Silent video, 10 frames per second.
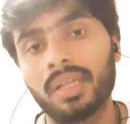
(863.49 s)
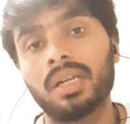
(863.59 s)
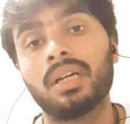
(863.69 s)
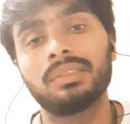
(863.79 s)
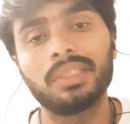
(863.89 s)

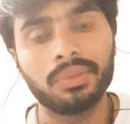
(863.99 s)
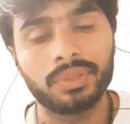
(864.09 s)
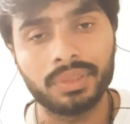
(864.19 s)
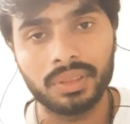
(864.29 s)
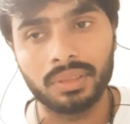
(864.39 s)
Ask the
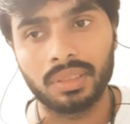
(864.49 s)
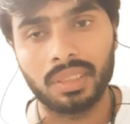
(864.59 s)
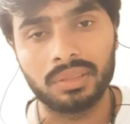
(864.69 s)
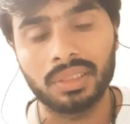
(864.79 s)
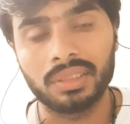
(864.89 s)
university,
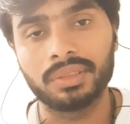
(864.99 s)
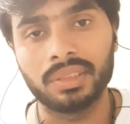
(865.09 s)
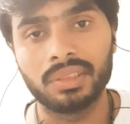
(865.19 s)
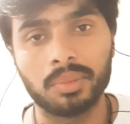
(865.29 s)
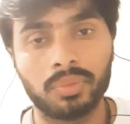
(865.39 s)
ask the
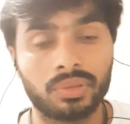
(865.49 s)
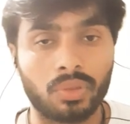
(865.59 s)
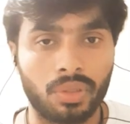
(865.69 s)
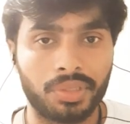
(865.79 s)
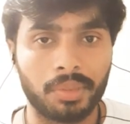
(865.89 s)
consultancy about
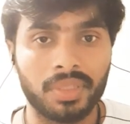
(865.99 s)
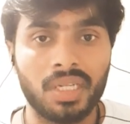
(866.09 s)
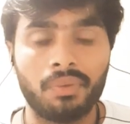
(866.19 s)
scholarship,